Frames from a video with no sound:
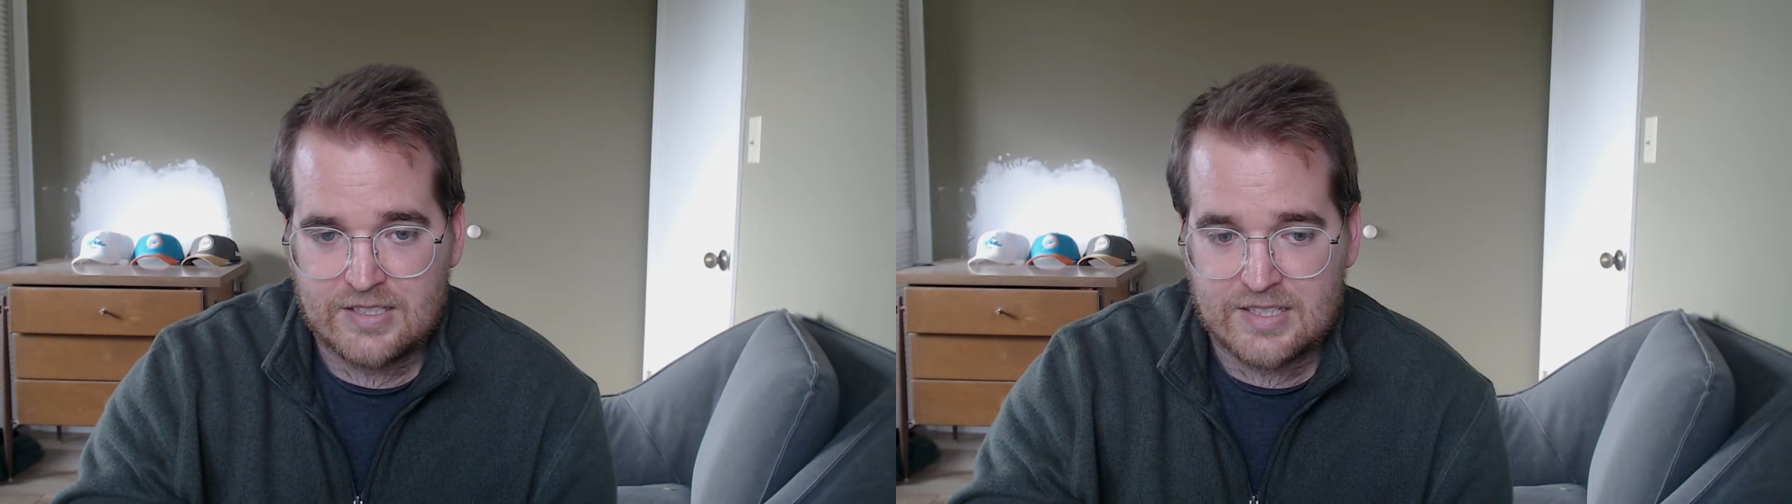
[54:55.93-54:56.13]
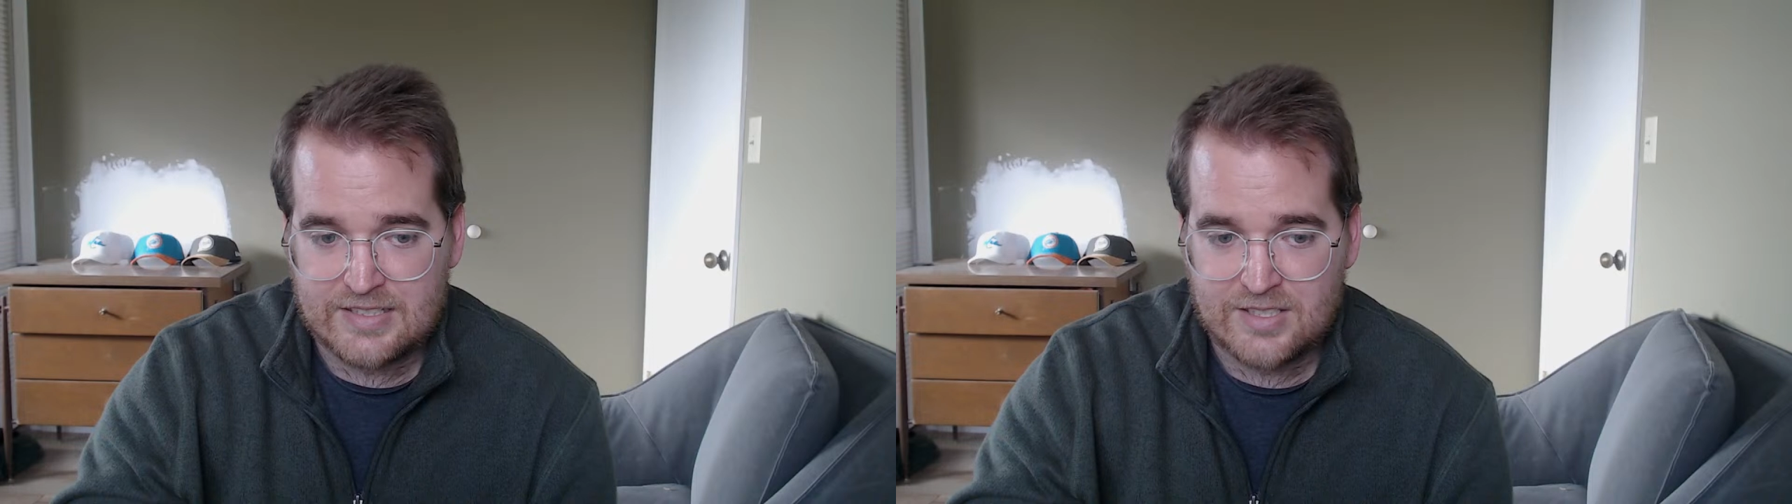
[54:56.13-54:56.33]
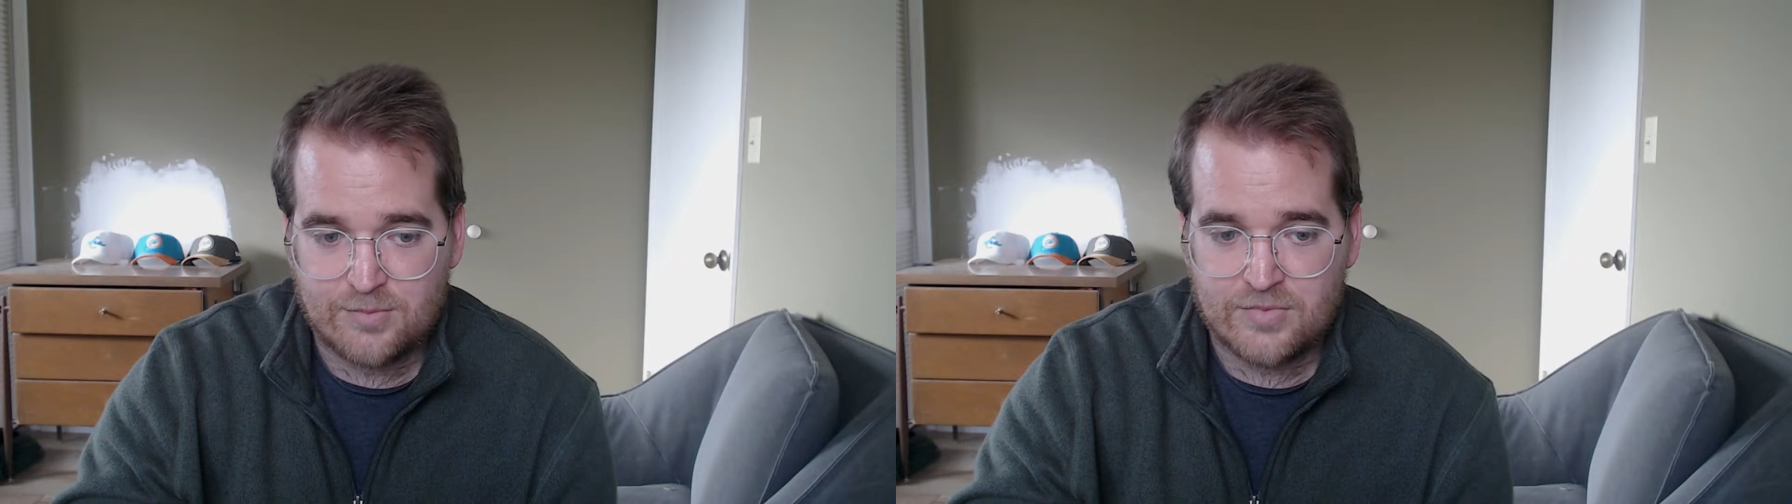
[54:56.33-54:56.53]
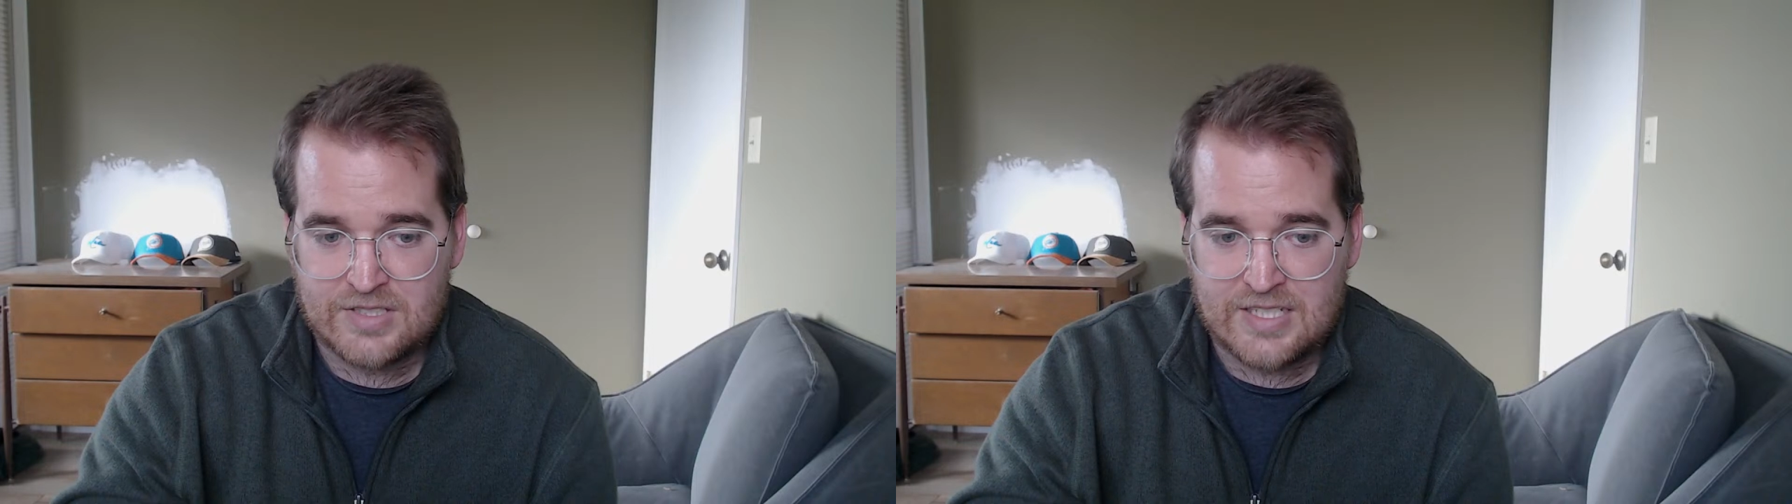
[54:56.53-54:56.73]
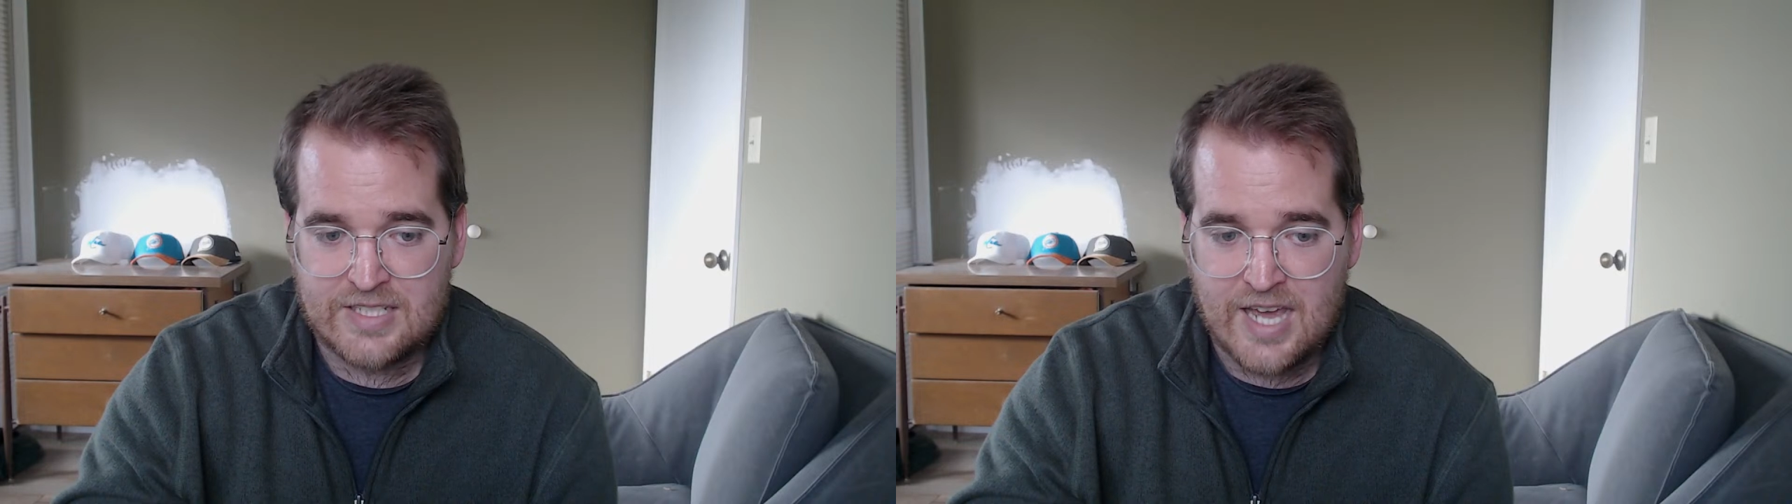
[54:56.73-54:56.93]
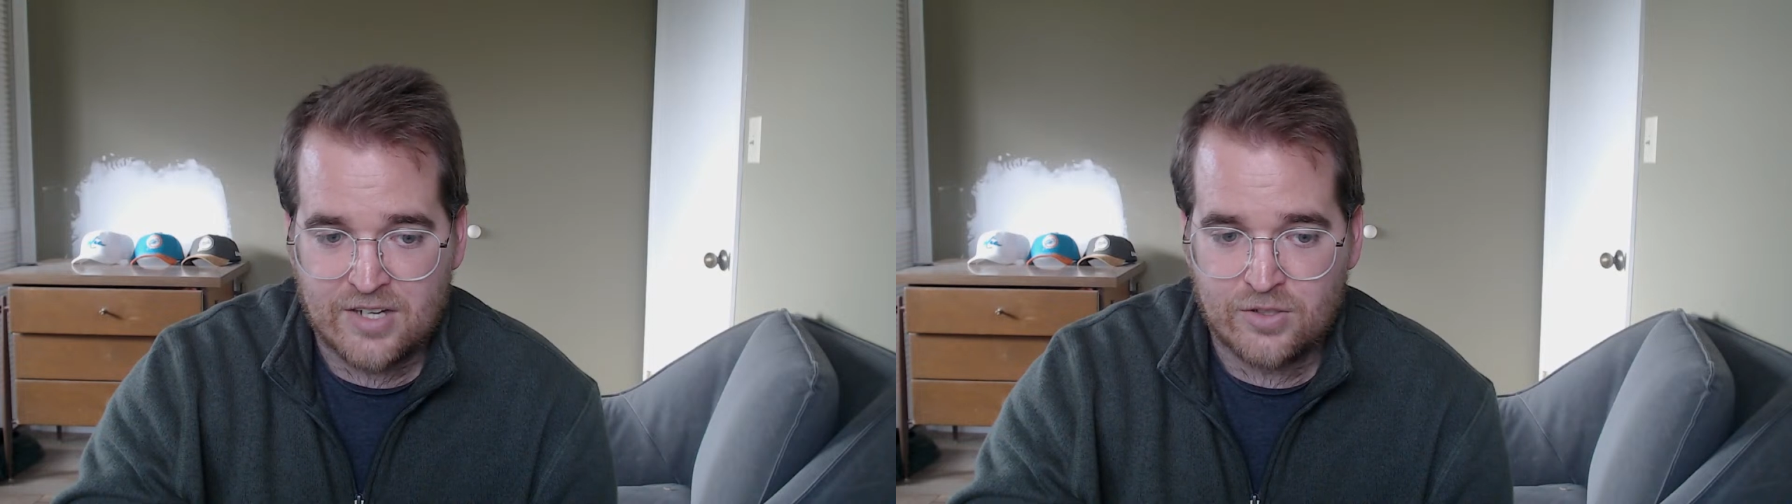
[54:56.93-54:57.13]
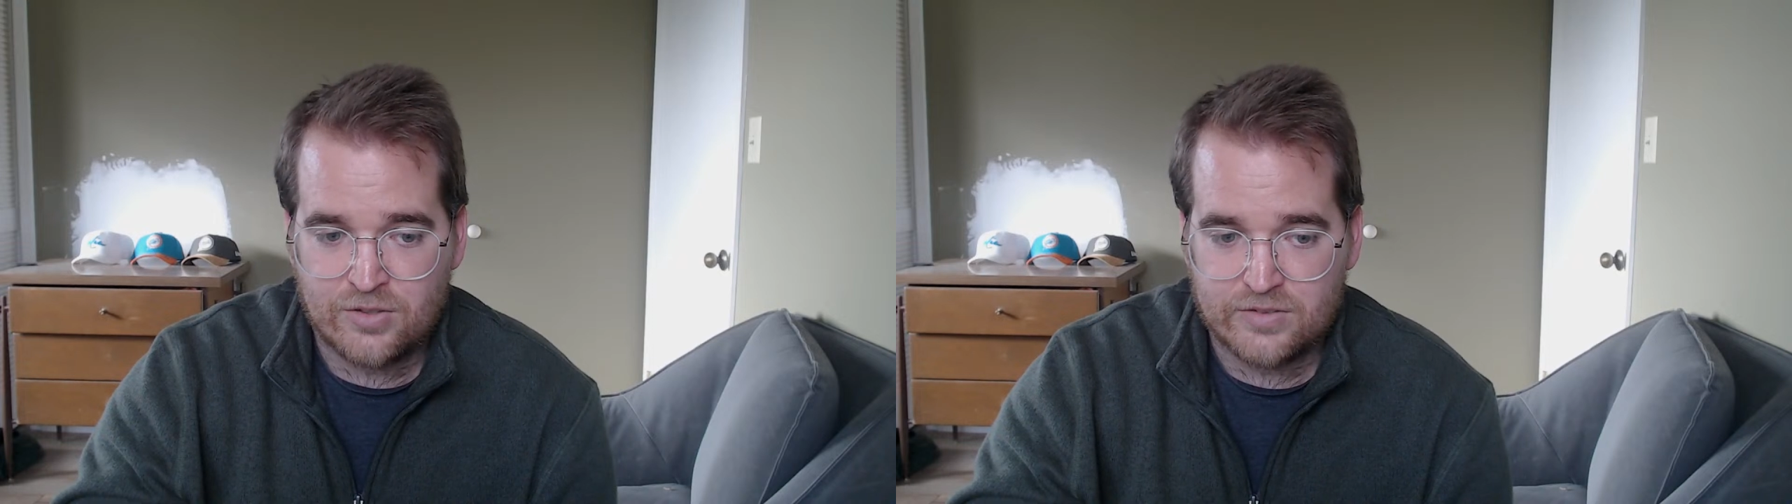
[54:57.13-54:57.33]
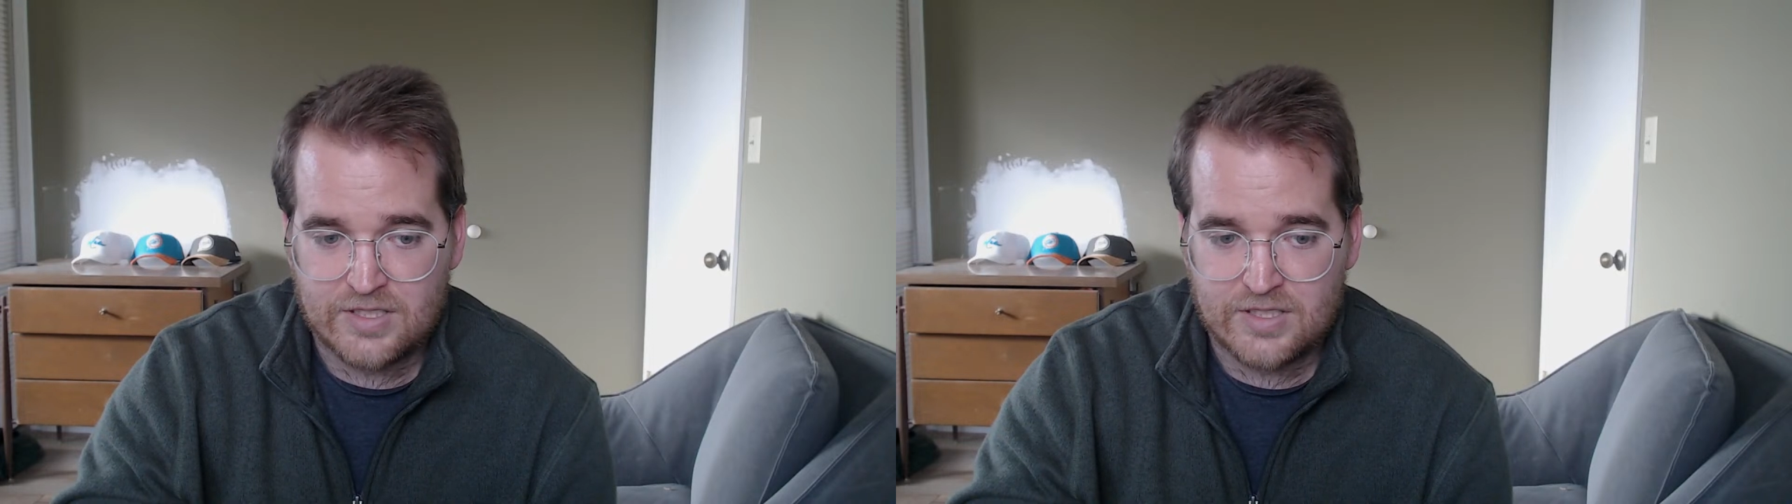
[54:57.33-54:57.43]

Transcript: get some D tackles,